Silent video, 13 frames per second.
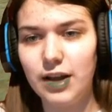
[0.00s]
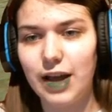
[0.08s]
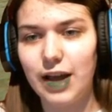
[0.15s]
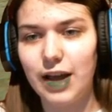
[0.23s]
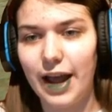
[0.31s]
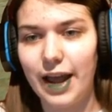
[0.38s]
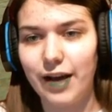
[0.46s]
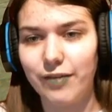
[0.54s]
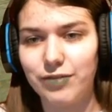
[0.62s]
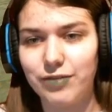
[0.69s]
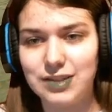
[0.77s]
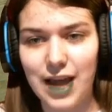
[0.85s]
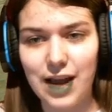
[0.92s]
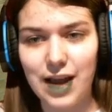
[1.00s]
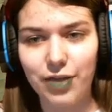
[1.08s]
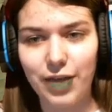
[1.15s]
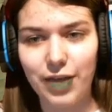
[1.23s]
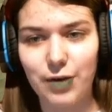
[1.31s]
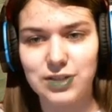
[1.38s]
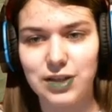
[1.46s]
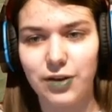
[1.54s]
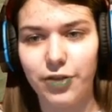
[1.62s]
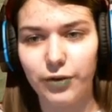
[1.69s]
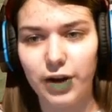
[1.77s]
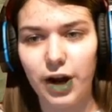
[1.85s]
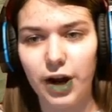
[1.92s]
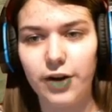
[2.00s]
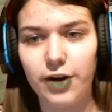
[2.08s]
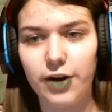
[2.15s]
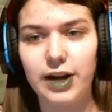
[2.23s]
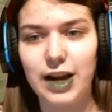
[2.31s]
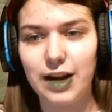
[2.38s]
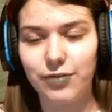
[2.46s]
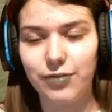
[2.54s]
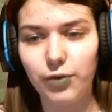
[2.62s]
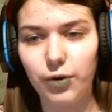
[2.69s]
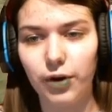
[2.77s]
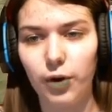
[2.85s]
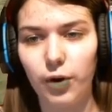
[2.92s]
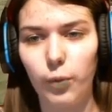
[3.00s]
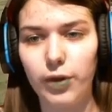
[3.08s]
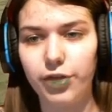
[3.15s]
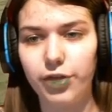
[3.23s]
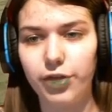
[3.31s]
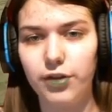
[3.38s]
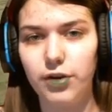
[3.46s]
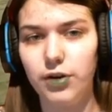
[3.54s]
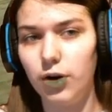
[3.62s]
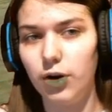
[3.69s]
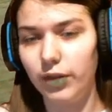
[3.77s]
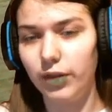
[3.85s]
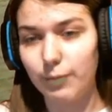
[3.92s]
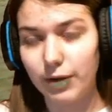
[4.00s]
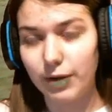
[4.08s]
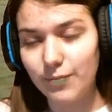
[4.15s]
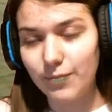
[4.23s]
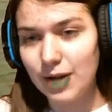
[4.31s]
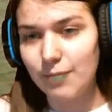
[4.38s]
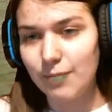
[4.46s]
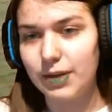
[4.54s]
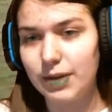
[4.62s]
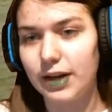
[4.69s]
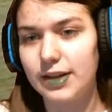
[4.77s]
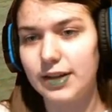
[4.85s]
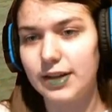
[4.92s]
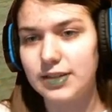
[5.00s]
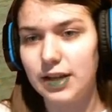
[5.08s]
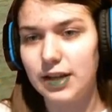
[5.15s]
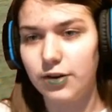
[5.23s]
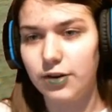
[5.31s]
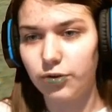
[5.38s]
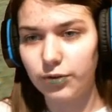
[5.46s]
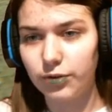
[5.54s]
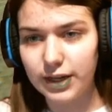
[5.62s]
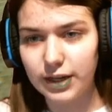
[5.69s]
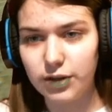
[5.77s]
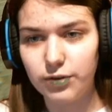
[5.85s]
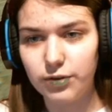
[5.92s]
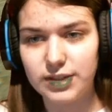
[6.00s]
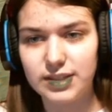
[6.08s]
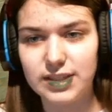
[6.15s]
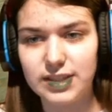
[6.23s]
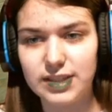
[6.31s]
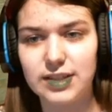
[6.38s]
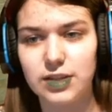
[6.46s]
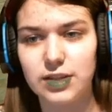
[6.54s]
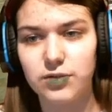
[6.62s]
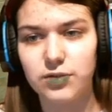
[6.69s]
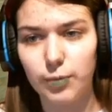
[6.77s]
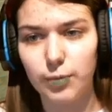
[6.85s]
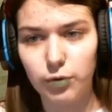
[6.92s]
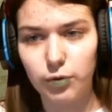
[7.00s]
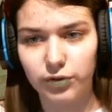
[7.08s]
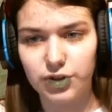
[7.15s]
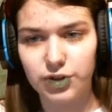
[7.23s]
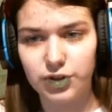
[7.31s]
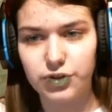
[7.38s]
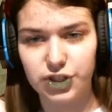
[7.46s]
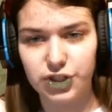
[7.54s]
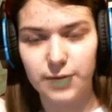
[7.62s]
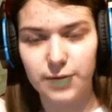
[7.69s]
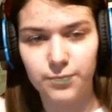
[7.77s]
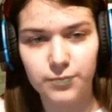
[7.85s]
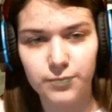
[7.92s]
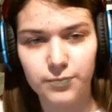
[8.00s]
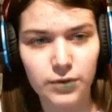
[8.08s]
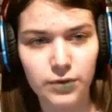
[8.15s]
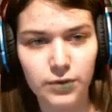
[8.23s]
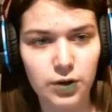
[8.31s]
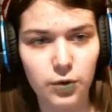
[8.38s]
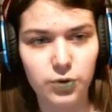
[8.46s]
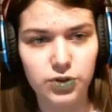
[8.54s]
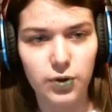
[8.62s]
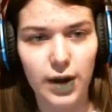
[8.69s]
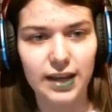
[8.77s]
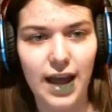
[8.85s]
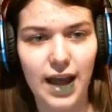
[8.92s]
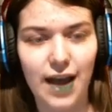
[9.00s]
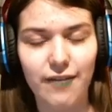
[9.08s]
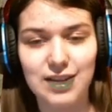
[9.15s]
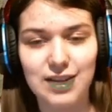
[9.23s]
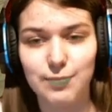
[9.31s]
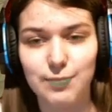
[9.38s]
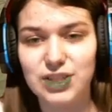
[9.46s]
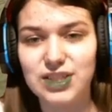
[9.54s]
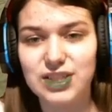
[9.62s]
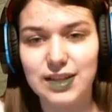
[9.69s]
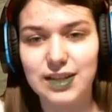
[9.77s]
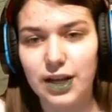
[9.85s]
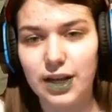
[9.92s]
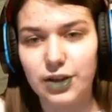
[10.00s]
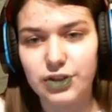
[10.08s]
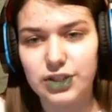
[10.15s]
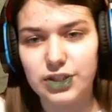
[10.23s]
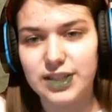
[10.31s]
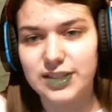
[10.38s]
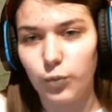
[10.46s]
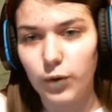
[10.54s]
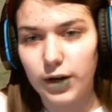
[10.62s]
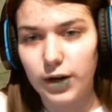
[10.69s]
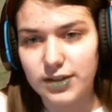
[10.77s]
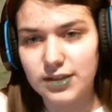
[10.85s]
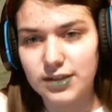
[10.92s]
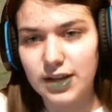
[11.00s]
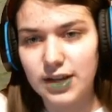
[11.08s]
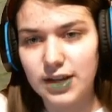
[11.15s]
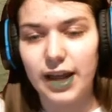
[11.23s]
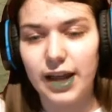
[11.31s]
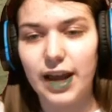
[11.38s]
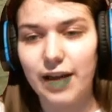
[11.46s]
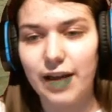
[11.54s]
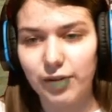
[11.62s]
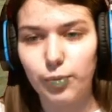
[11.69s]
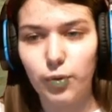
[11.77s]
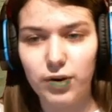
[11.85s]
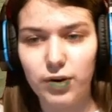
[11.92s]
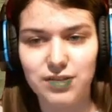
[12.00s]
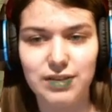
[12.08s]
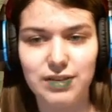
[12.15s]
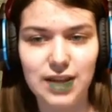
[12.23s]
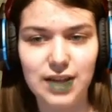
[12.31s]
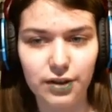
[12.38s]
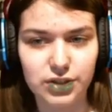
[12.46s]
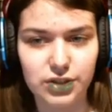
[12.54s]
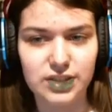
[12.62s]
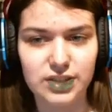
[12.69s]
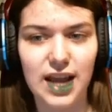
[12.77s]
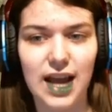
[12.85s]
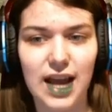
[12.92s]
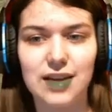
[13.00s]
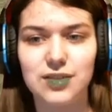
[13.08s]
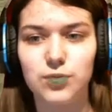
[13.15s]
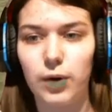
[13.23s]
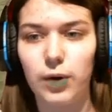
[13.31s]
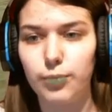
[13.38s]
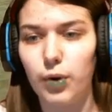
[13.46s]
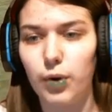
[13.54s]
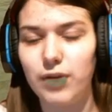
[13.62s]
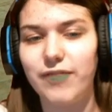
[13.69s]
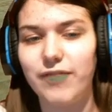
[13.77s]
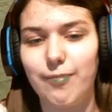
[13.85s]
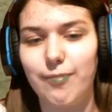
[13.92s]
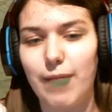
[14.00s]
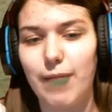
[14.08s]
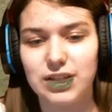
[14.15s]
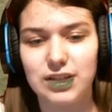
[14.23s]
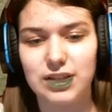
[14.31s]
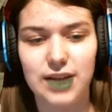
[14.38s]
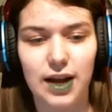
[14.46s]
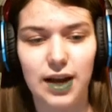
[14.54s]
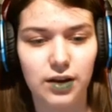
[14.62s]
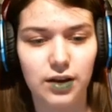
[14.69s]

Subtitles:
I have 10,384 with no limit, because in green you can see it says remove restriction. So I can have as much intelligence as I want, and every point of intelligence adds 1.5 magic attack,